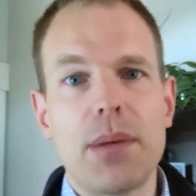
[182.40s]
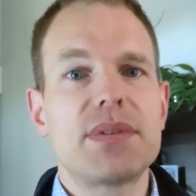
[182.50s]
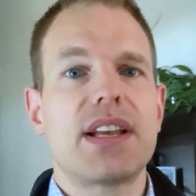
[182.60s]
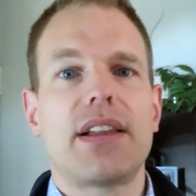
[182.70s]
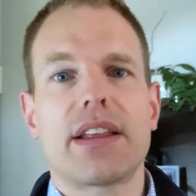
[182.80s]

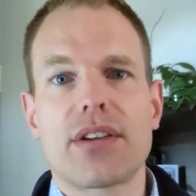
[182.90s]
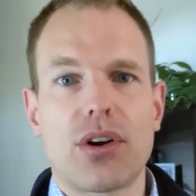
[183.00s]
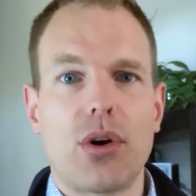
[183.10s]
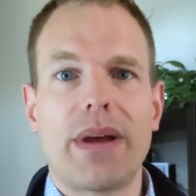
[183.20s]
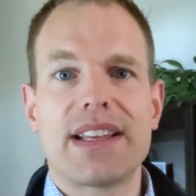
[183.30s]
upselling their
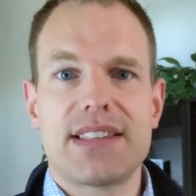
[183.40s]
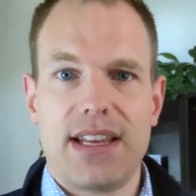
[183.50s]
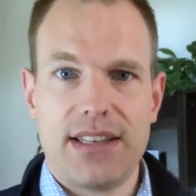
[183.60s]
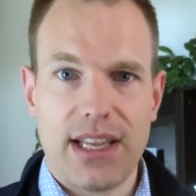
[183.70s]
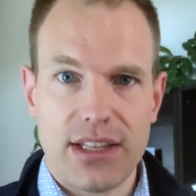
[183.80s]
home as
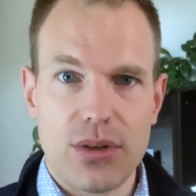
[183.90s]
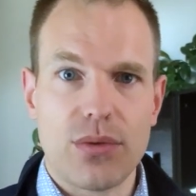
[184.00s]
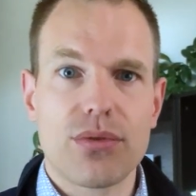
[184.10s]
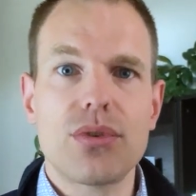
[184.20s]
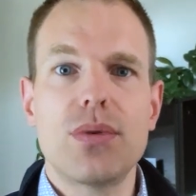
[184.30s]
they take you
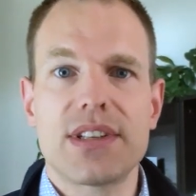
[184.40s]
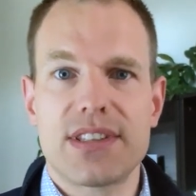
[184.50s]
through,